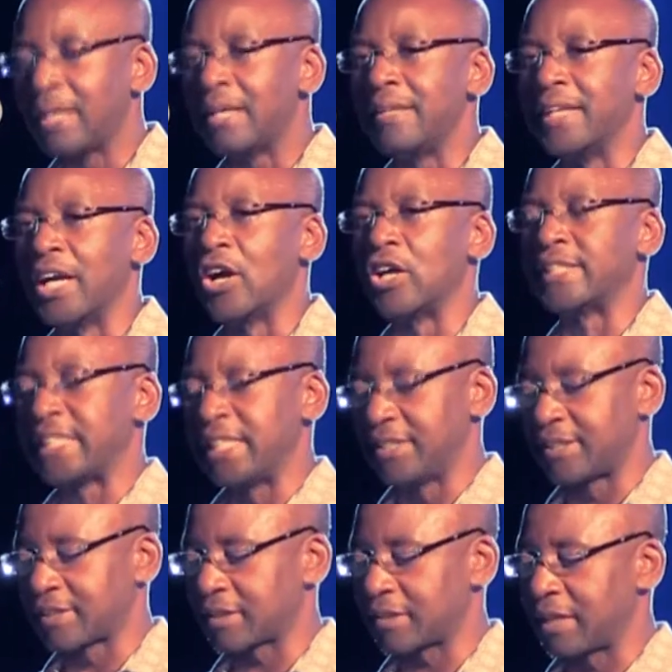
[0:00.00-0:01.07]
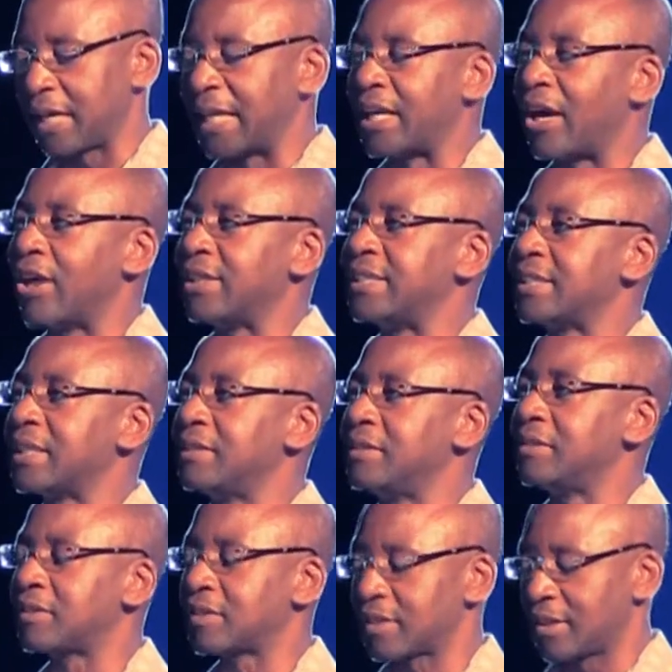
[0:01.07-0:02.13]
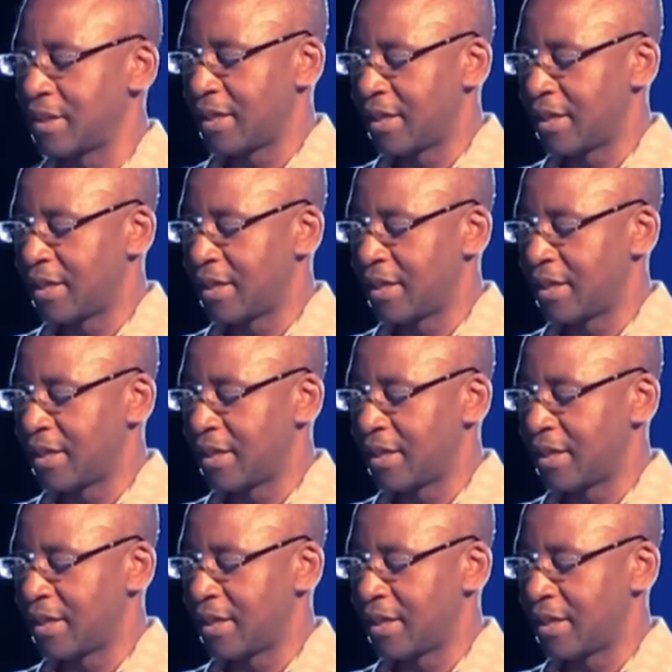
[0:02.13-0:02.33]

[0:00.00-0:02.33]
The artists and artisans